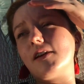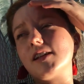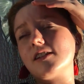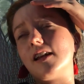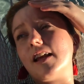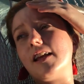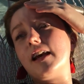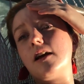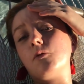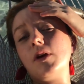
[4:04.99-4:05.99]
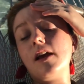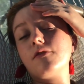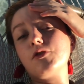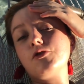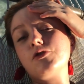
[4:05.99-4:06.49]
actually, and we
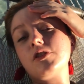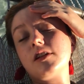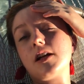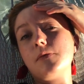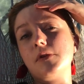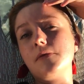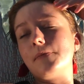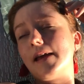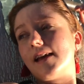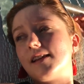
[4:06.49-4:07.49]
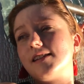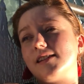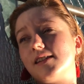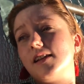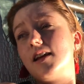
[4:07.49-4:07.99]
have ordered a couple of
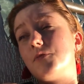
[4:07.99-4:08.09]
beers,